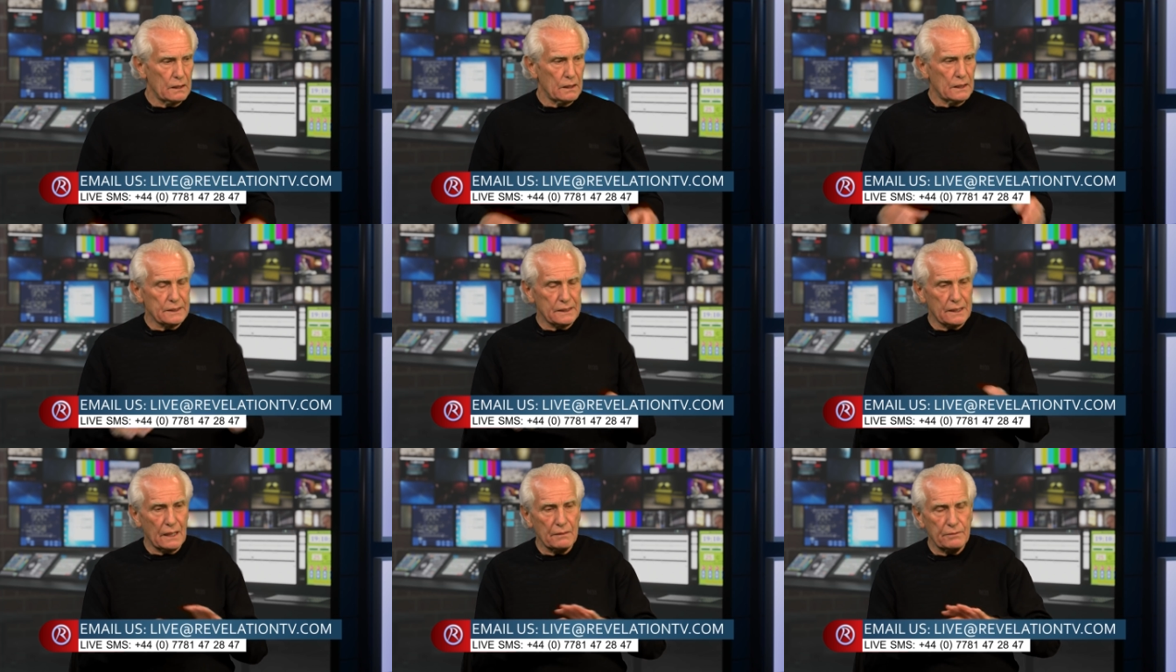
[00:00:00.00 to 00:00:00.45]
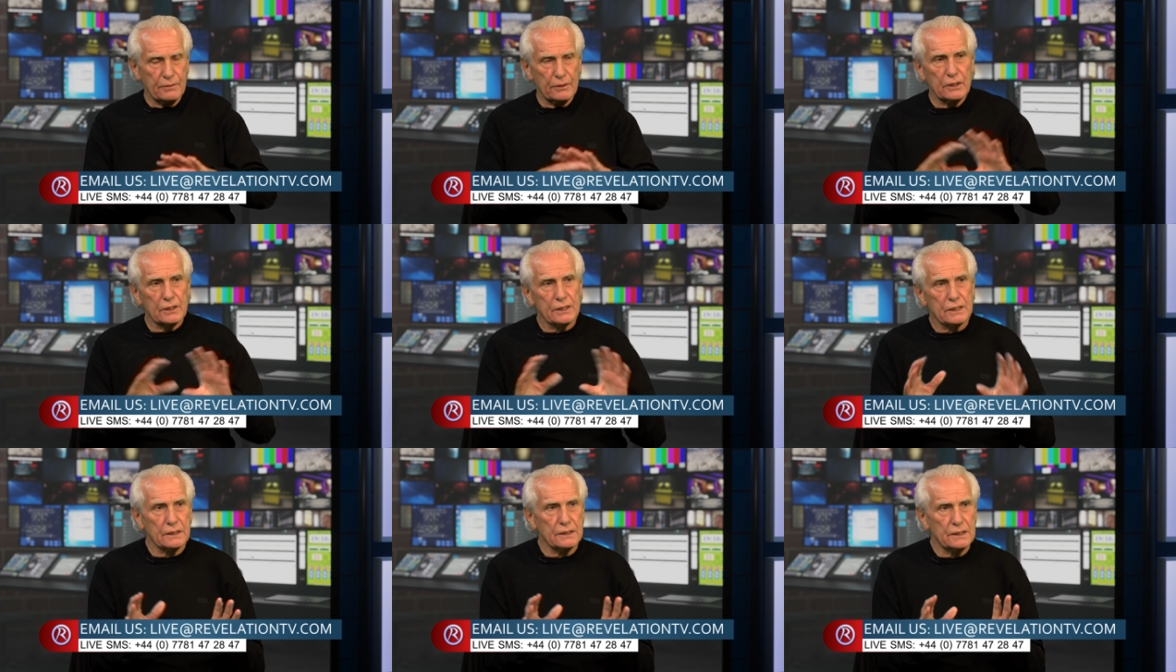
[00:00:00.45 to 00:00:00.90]

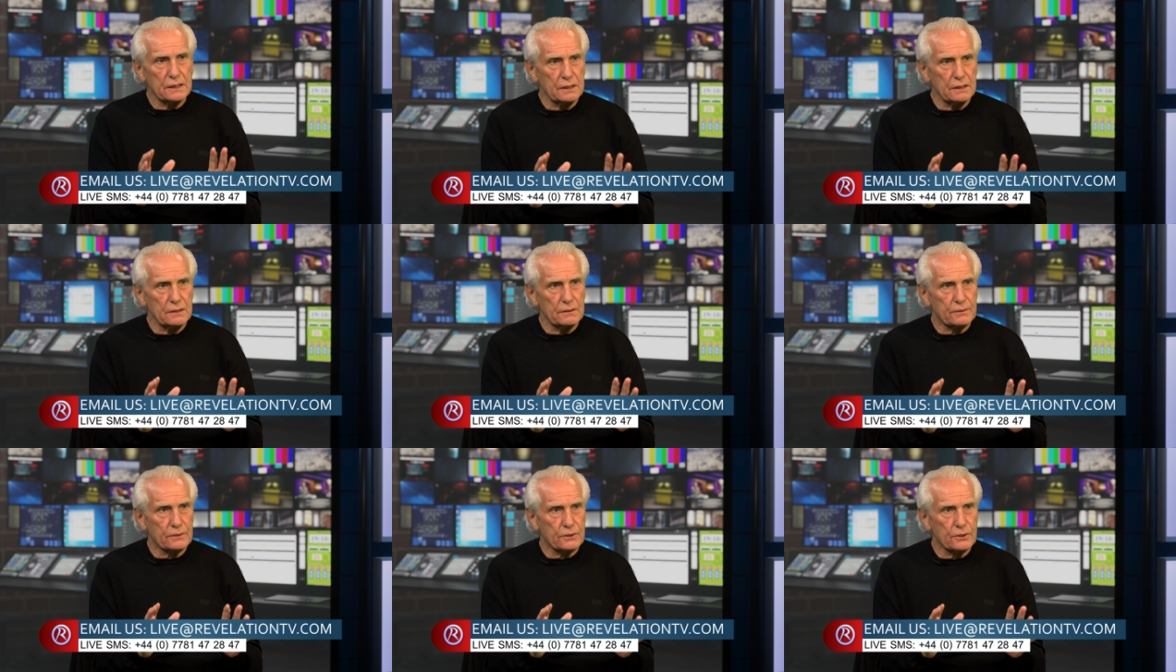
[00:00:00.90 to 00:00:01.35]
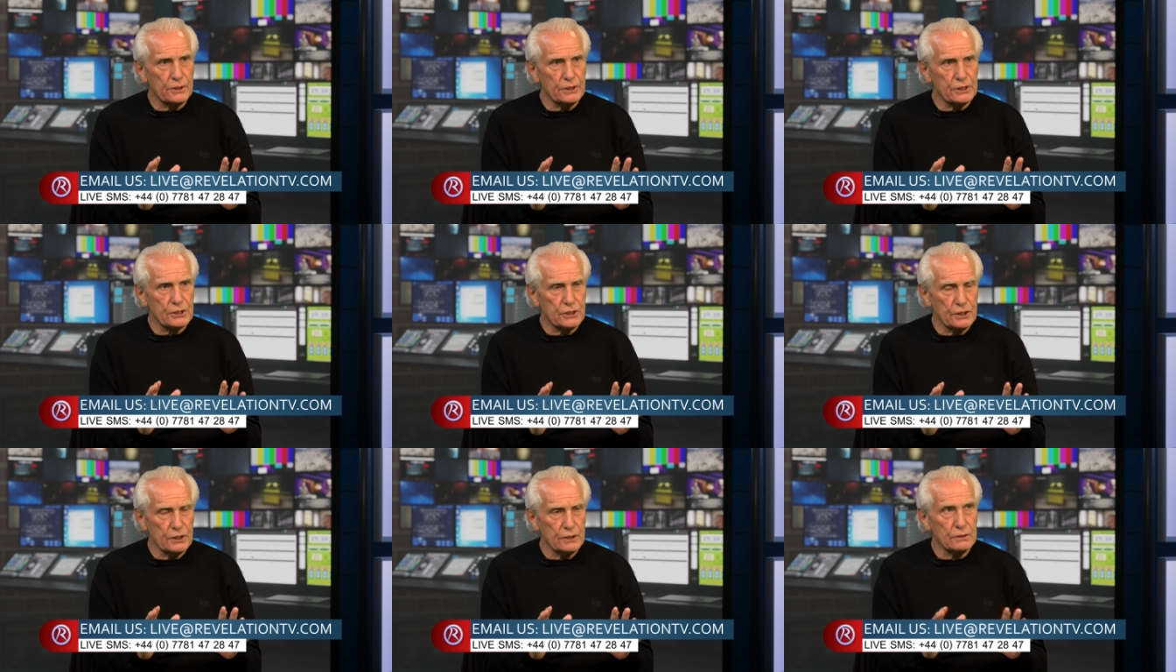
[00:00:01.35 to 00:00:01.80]
diversity of
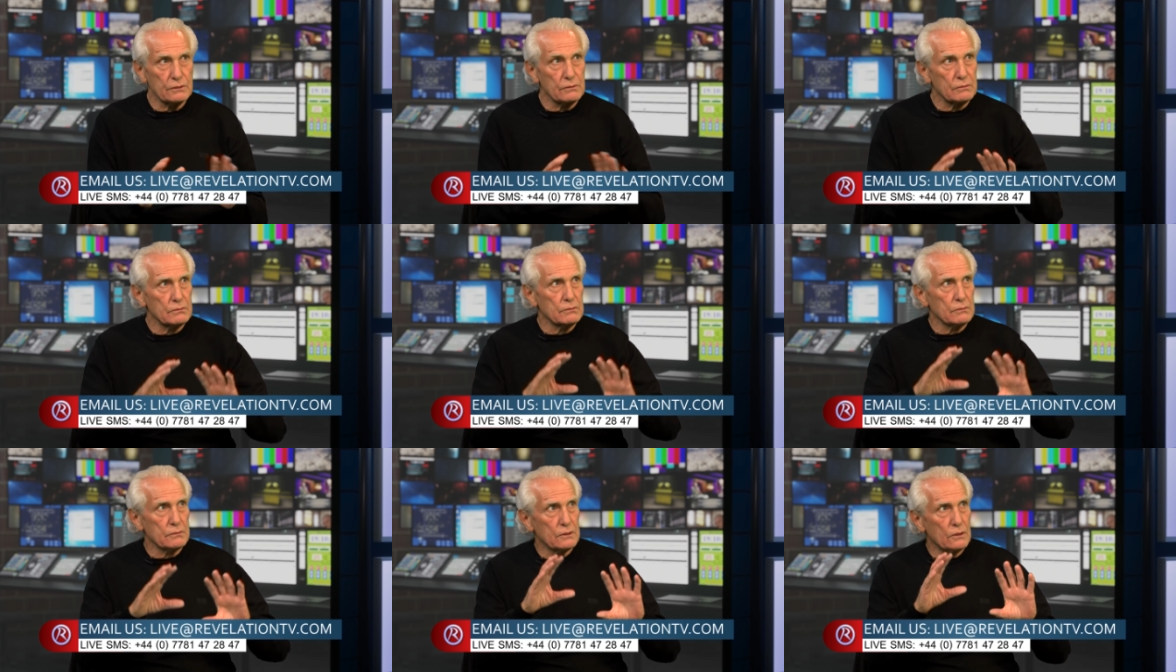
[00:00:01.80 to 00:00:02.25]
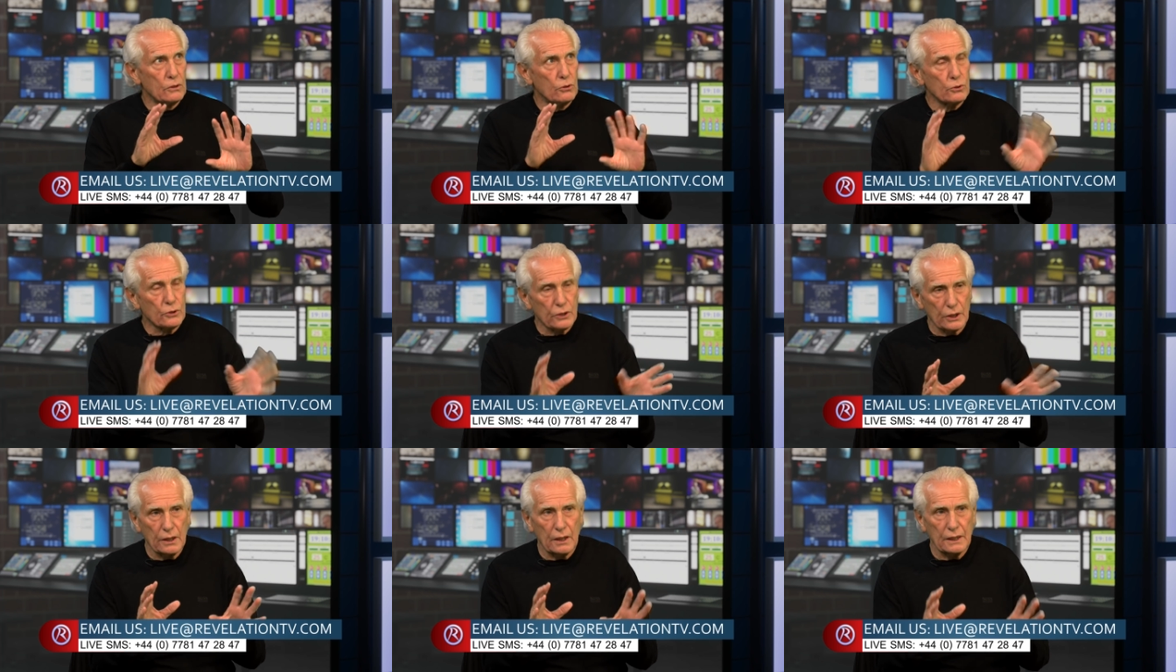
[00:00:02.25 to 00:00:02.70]
Christian
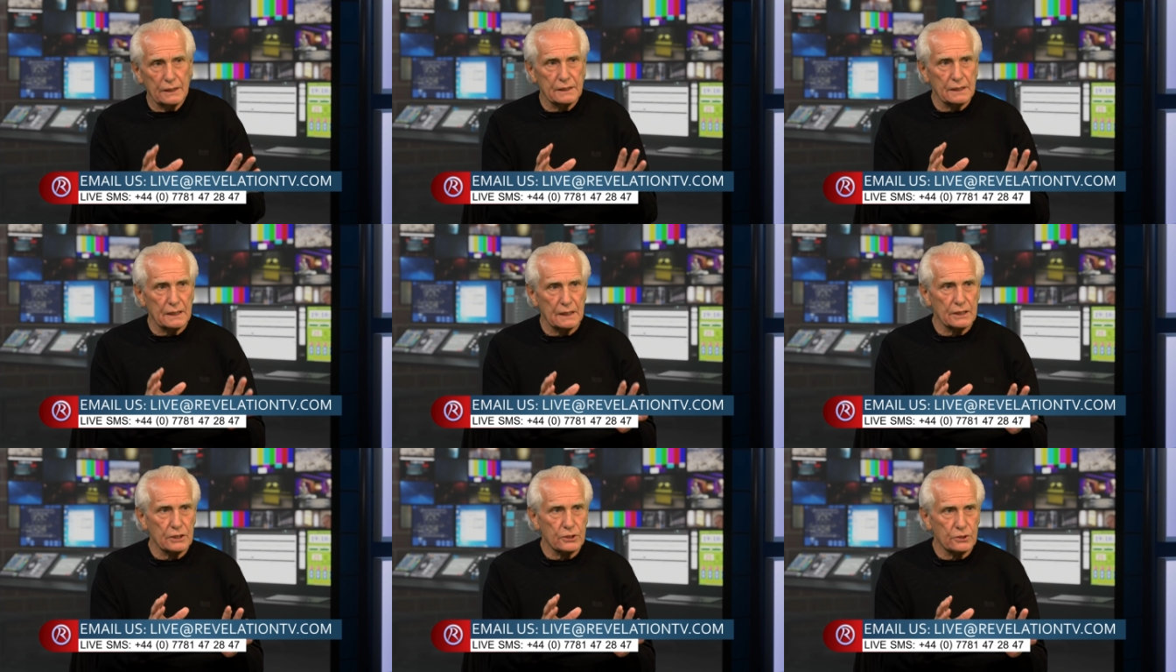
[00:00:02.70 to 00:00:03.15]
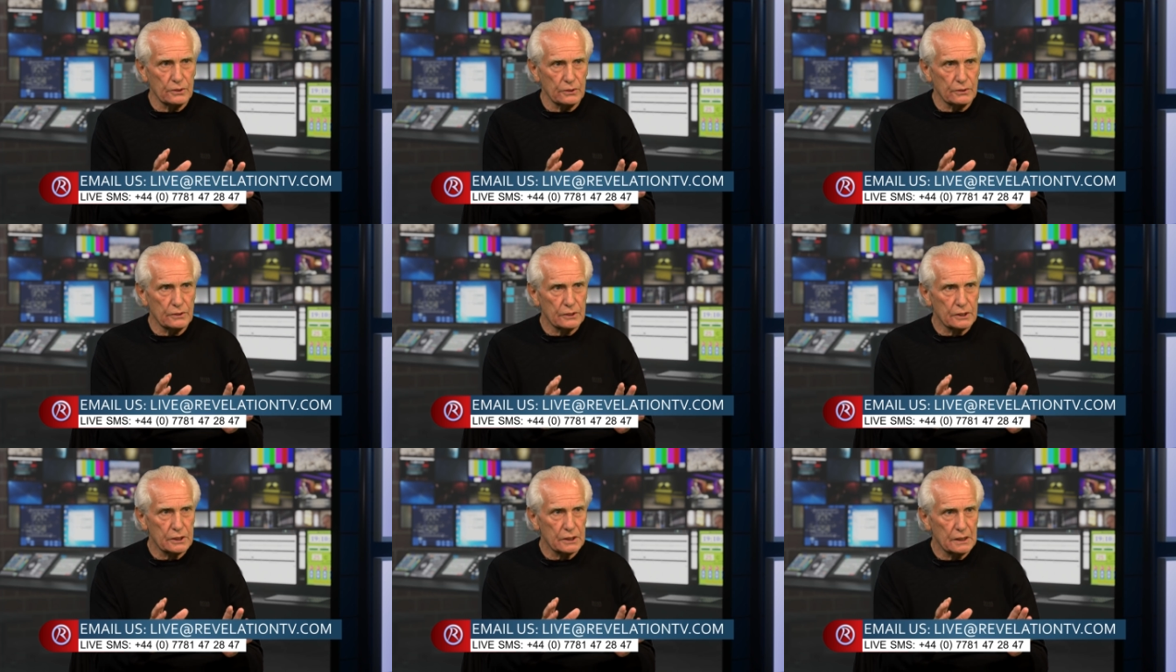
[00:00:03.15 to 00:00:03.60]

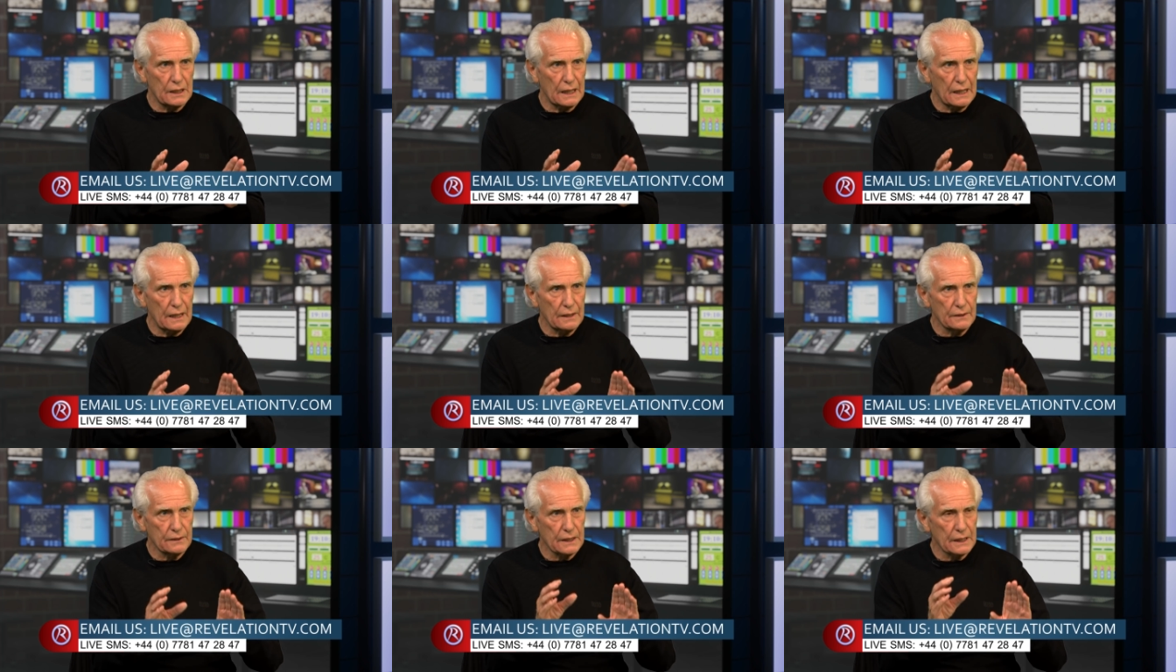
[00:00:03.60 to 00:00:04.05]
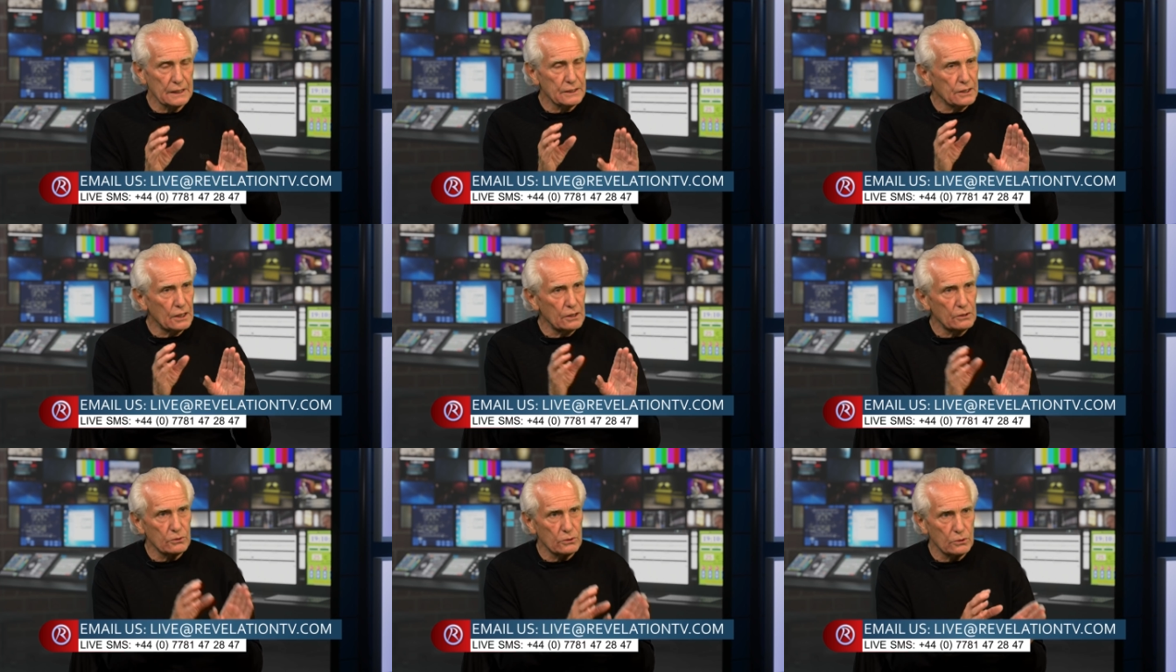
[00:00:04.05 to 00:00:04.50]
organizations, and they
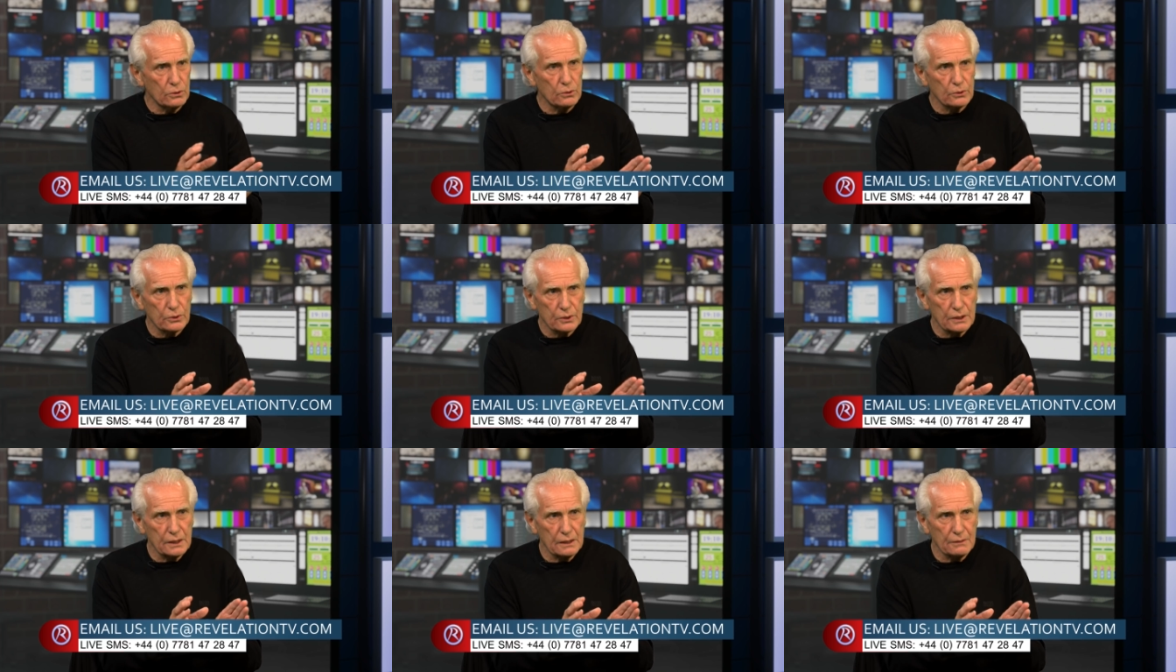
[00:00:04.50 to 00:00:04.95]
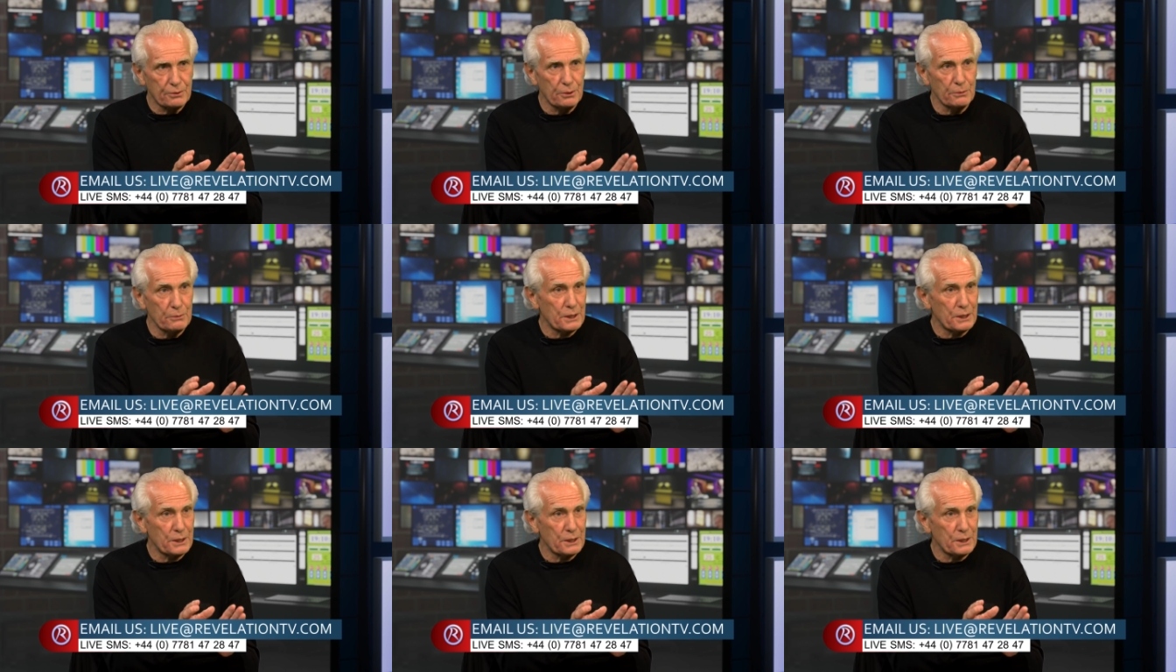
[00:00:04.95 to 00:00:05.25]
don't all sing from the